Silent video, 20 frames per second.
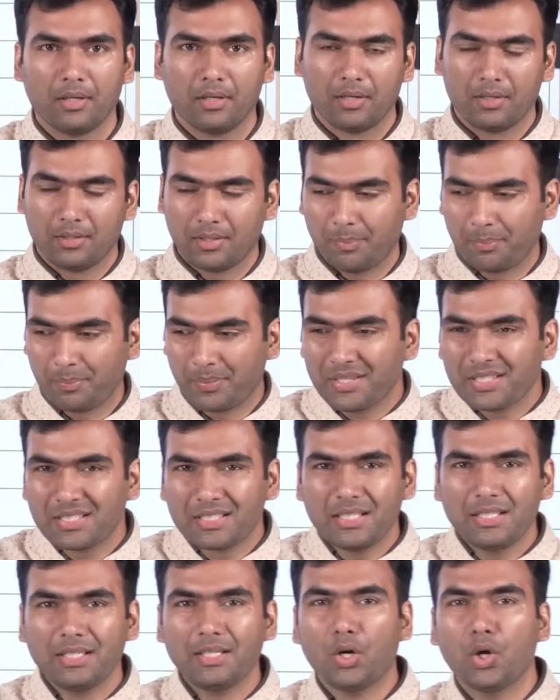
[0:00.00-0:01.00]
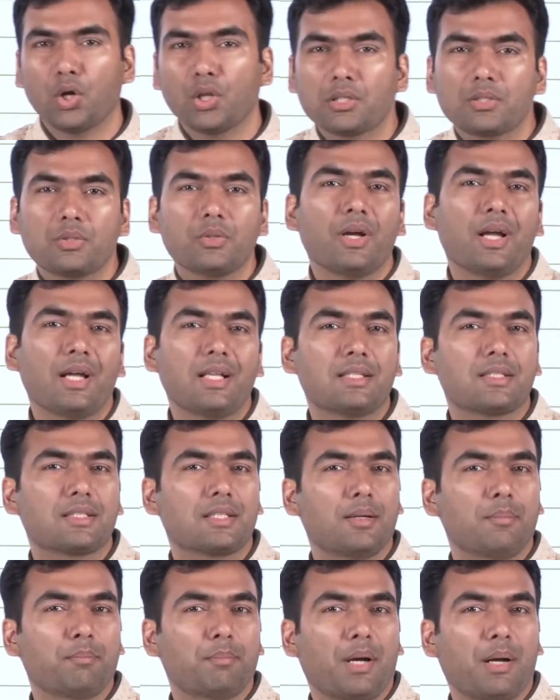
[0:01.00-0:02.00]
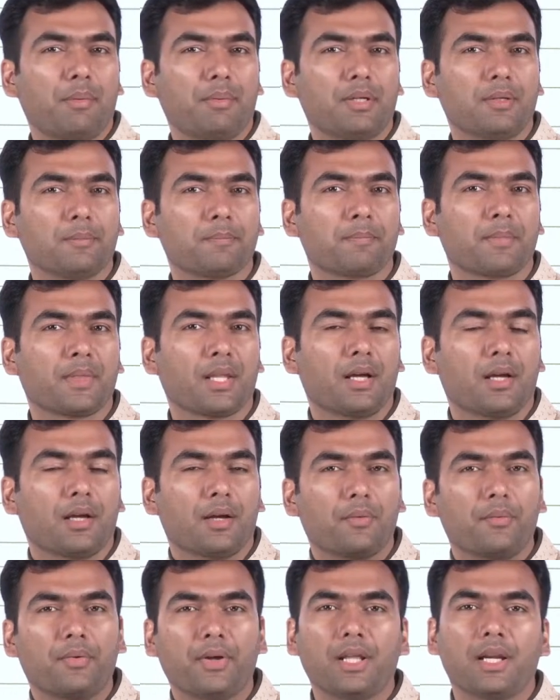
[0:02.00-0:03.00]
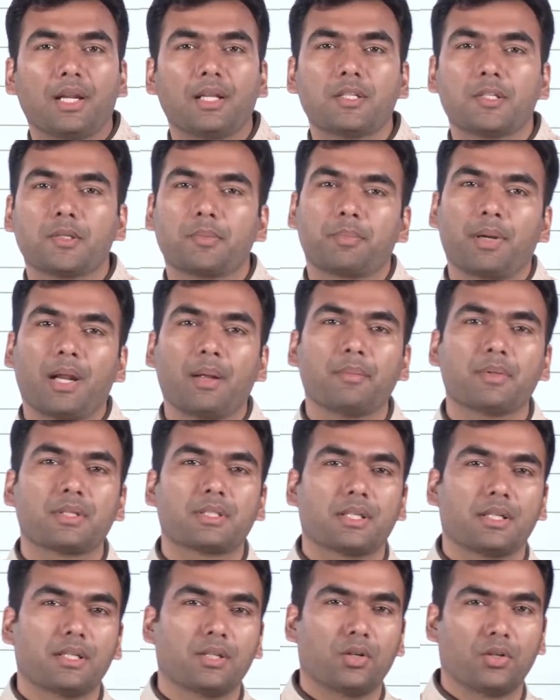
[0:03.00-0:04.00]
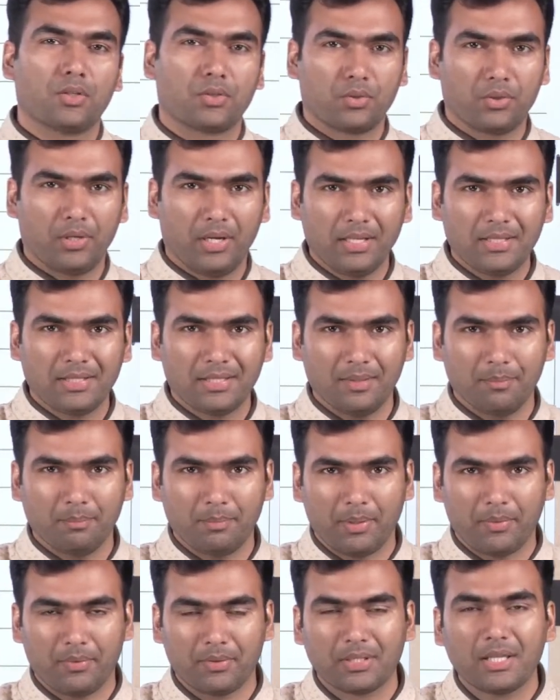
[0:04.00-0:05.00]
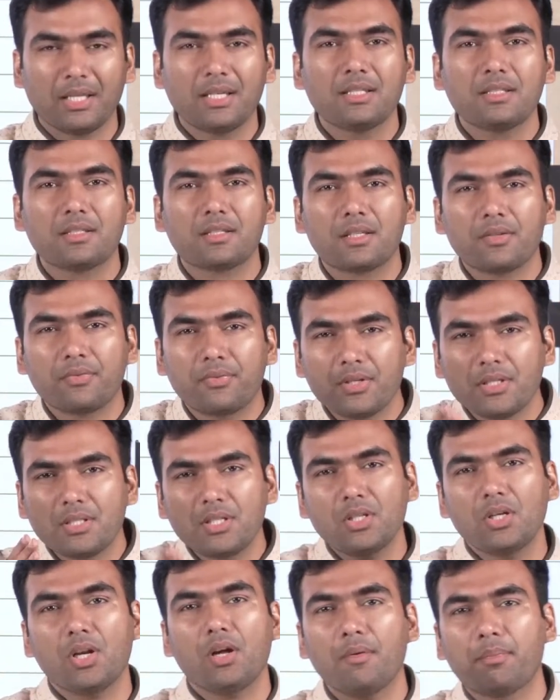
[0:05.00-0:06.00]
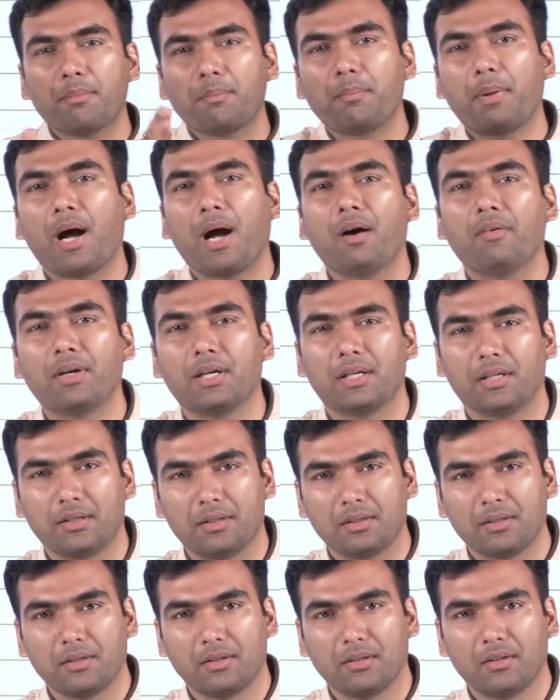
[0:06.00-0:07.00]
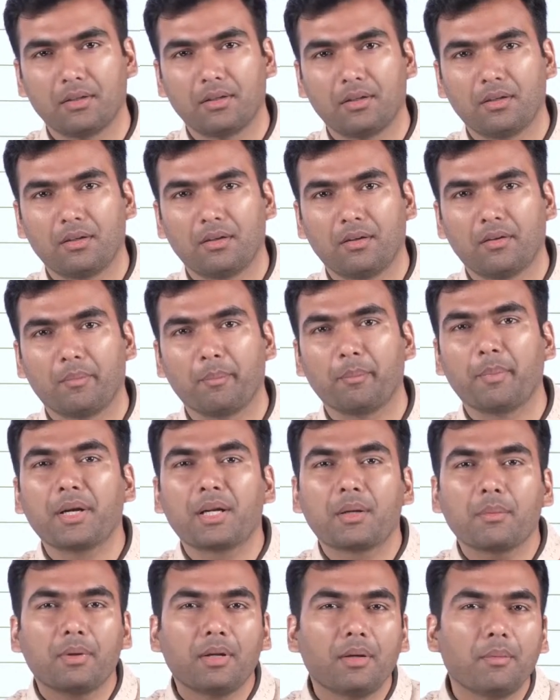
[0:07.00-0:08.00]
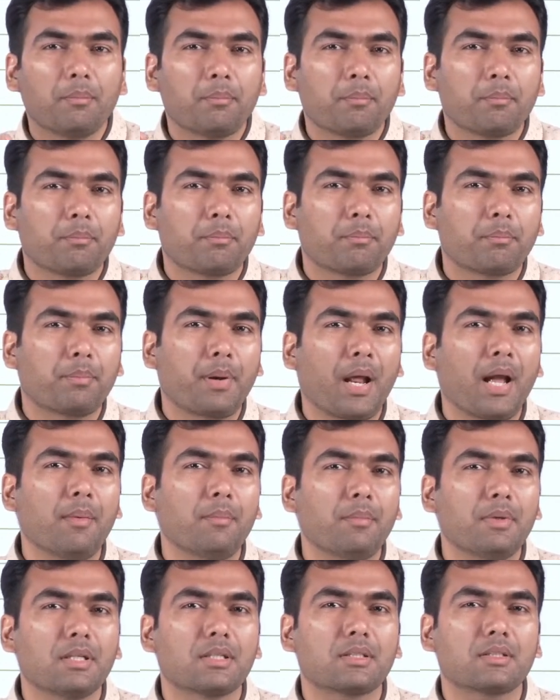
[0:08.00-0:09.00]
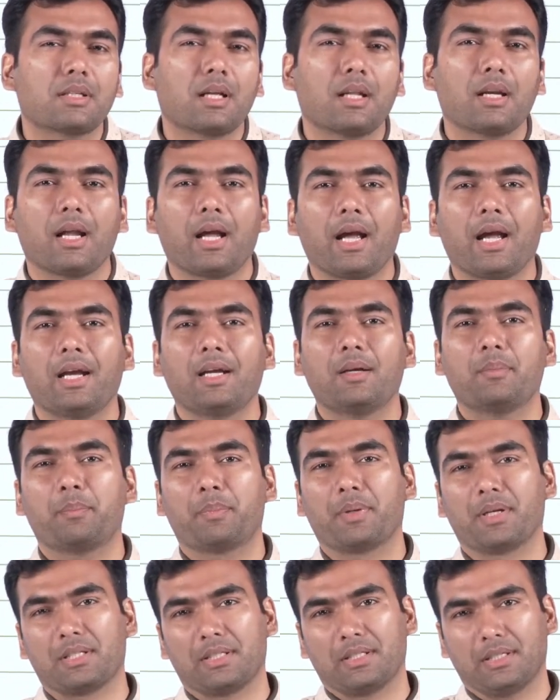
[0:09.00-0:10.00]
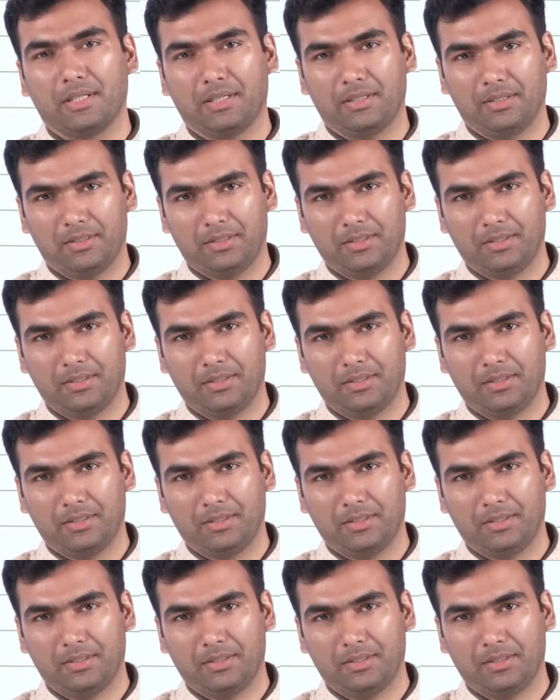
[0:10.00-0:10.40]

The president also has some power, whereas prime minister also has some power. There is division of power between prime minister and president.